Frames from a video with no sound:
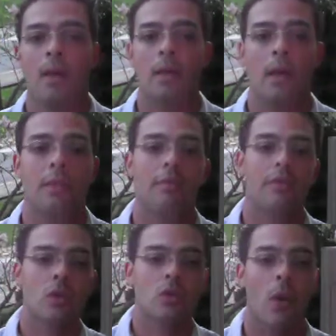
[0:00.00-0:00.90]
Now, the
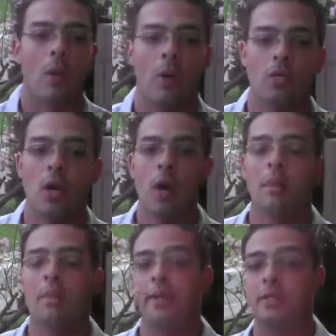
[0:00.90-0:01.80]
first one I want to talk
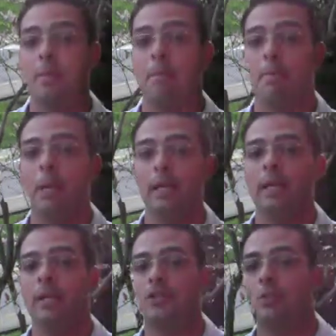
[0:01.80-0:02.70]
about is the
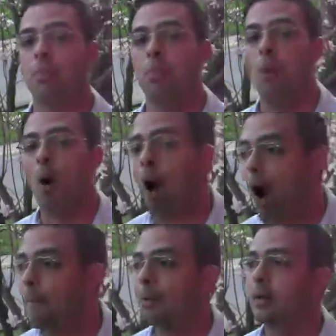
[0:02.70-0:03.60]
ability to
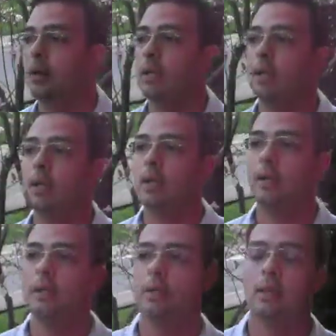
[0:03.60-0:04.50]
properly
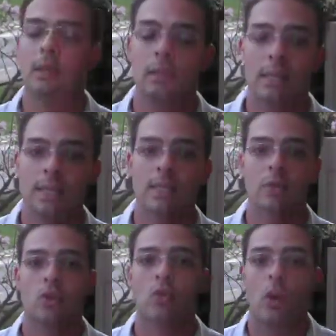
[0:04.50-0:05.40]

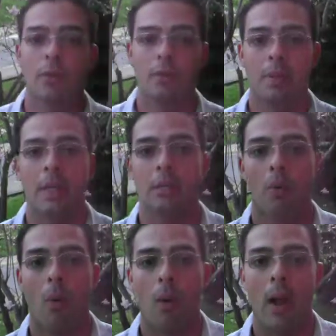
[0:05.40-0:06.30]
listen to other
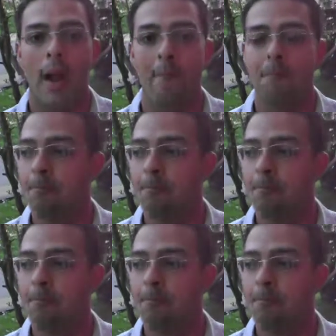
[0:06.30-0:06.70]
people, okay?